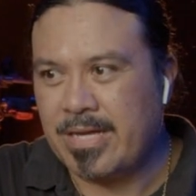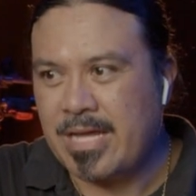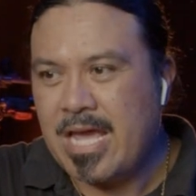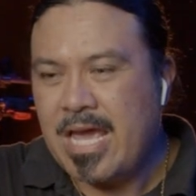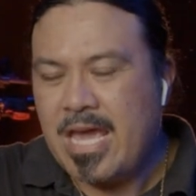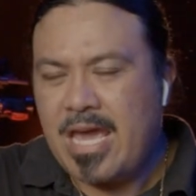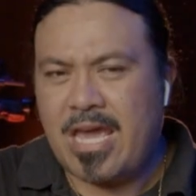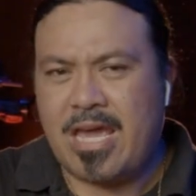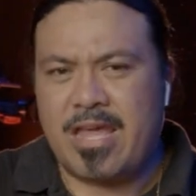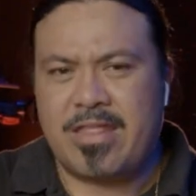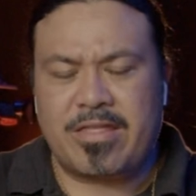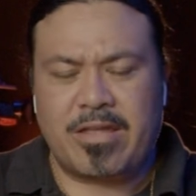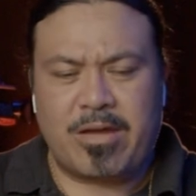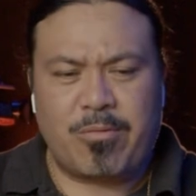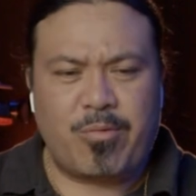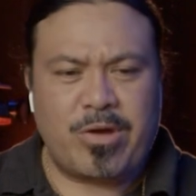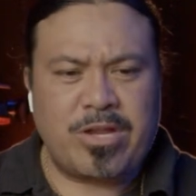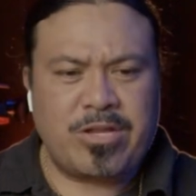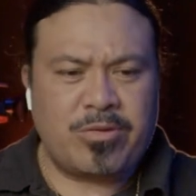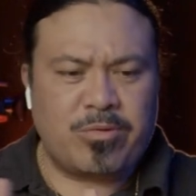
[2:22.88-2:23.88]
And
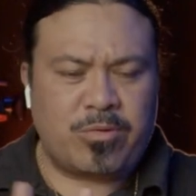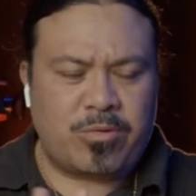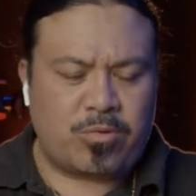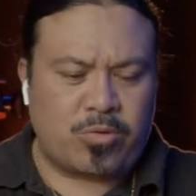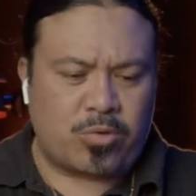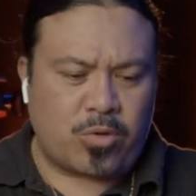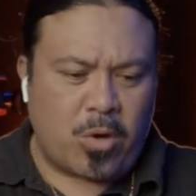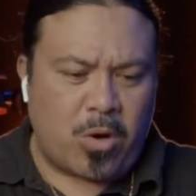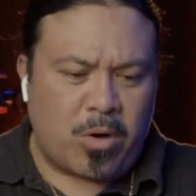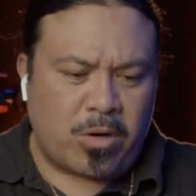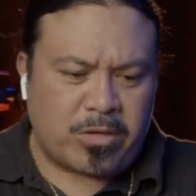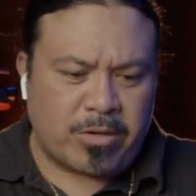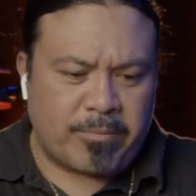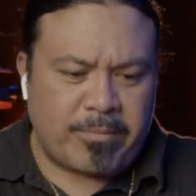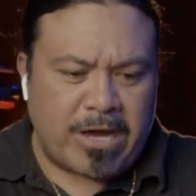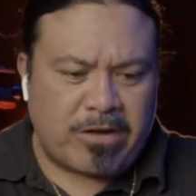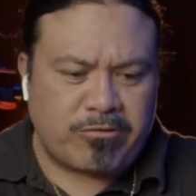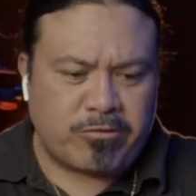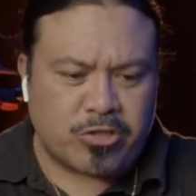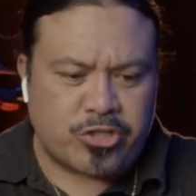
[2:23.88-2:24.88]
when you talk
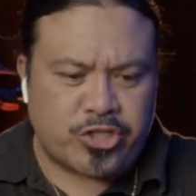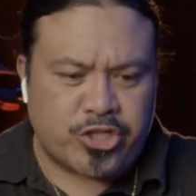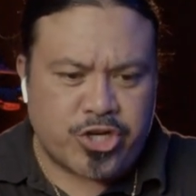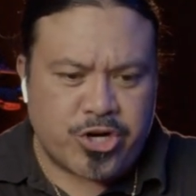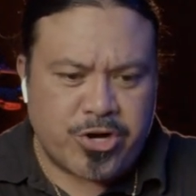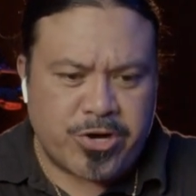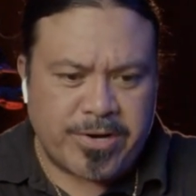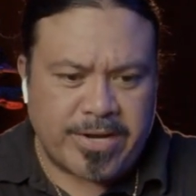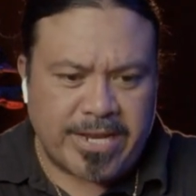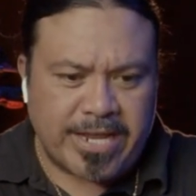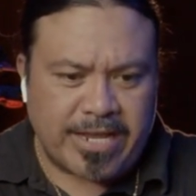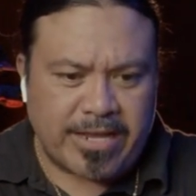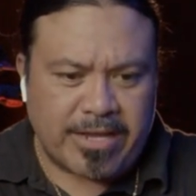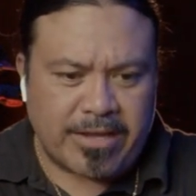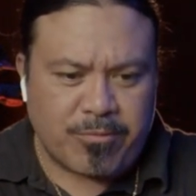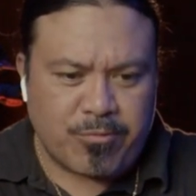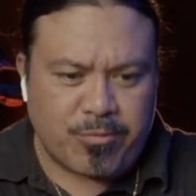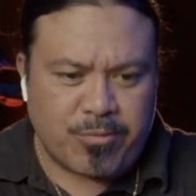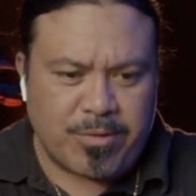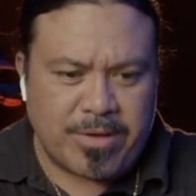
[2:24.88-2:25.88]
about the journey,
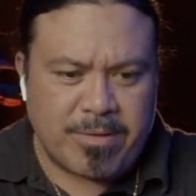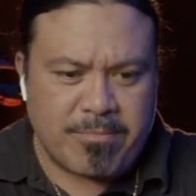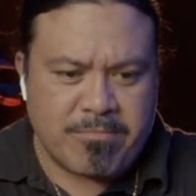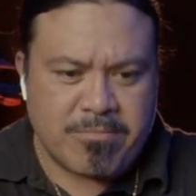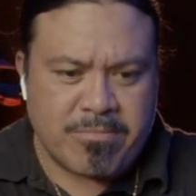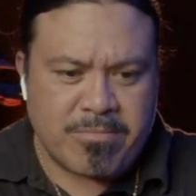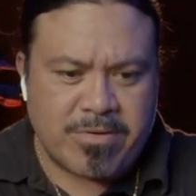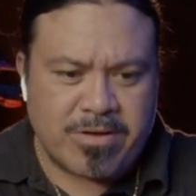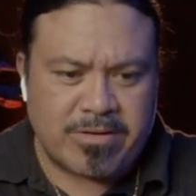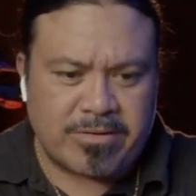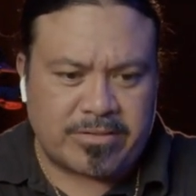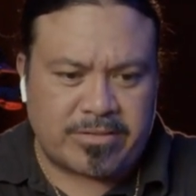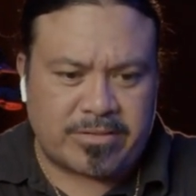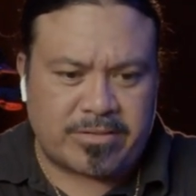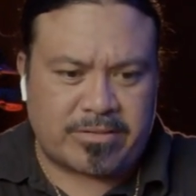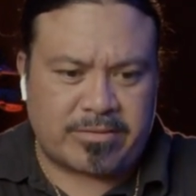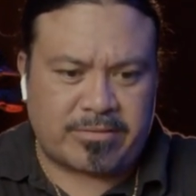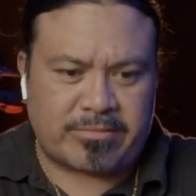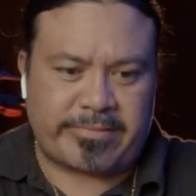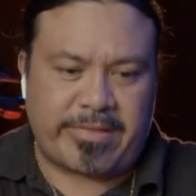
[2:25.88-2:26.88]
we
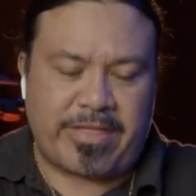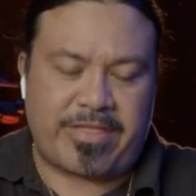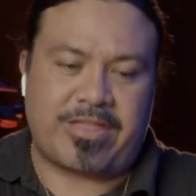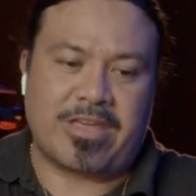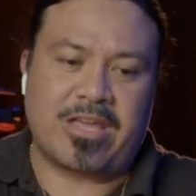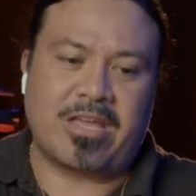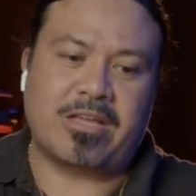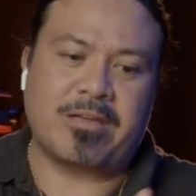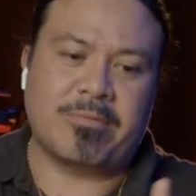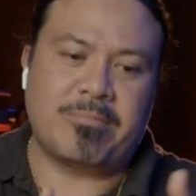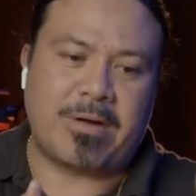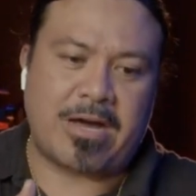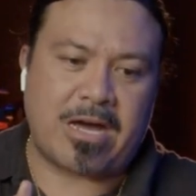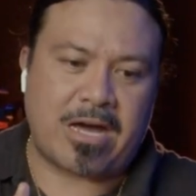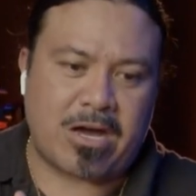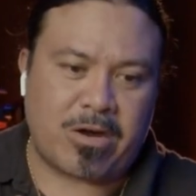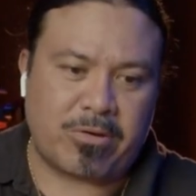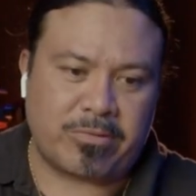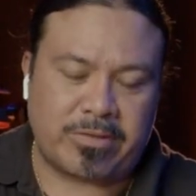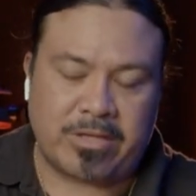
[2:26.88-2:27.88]
must think
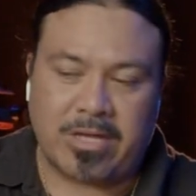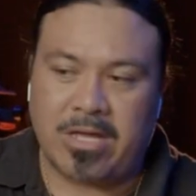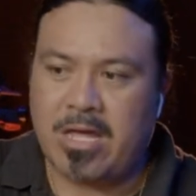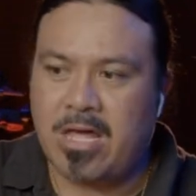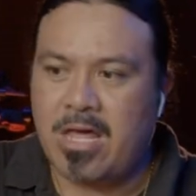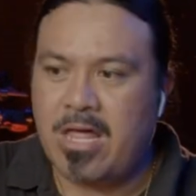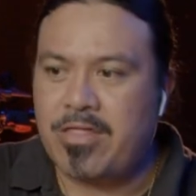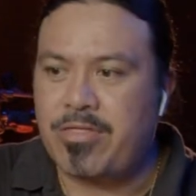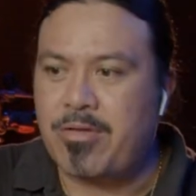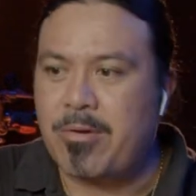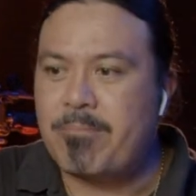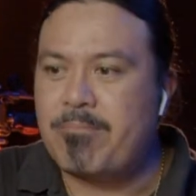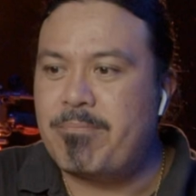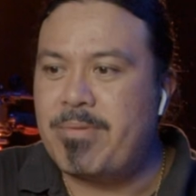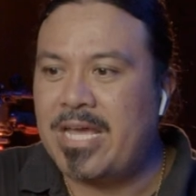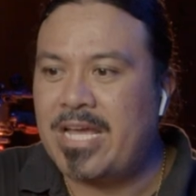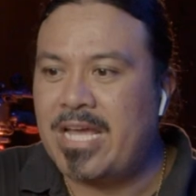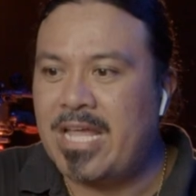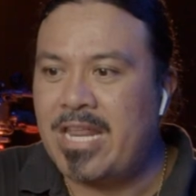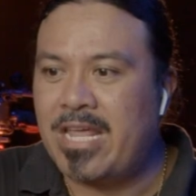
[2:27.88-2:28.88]
about the
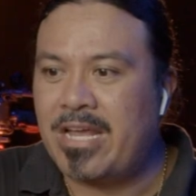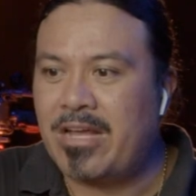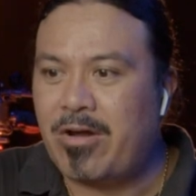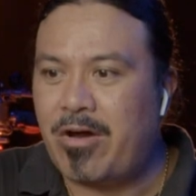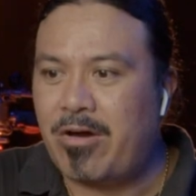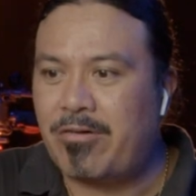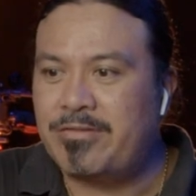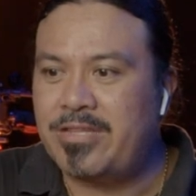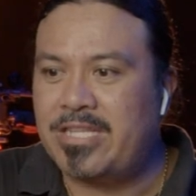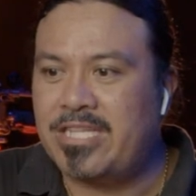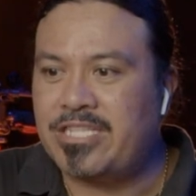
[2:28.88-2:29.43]
beginning of this